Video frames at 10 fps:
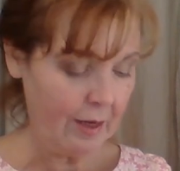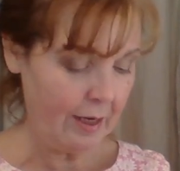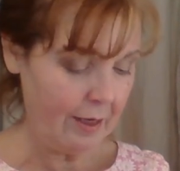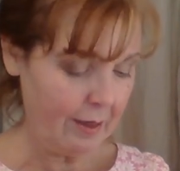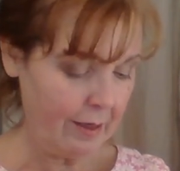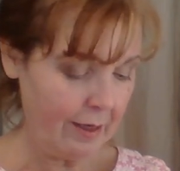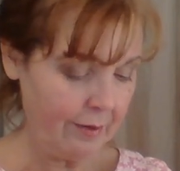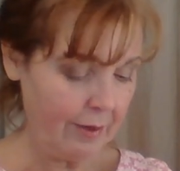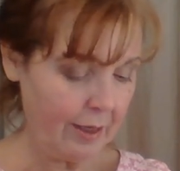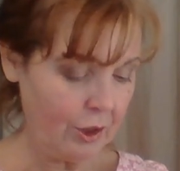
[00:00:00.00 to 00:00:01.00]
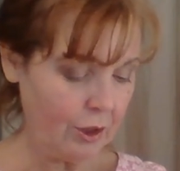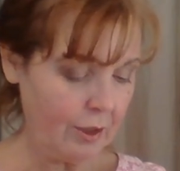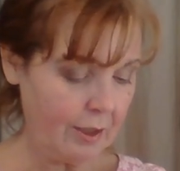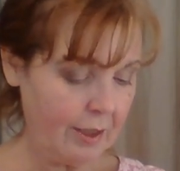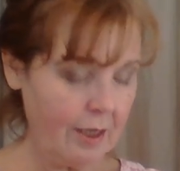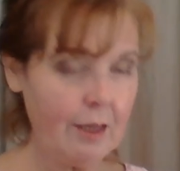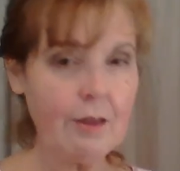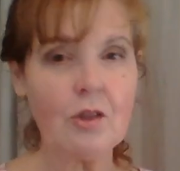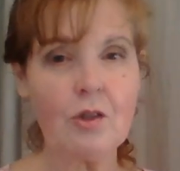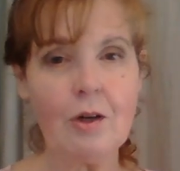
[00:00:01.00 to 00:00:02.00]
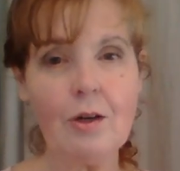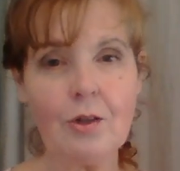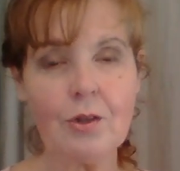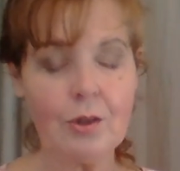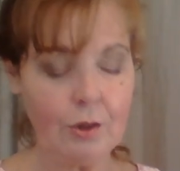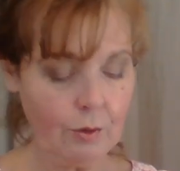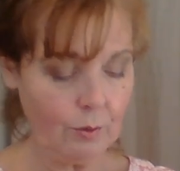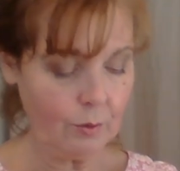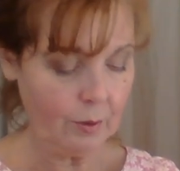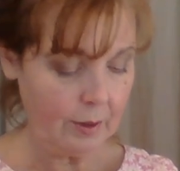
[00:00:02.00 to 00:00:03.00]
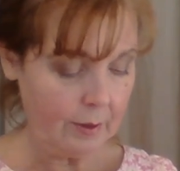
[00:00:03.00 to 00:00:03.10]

Uh, and they should see the stars too.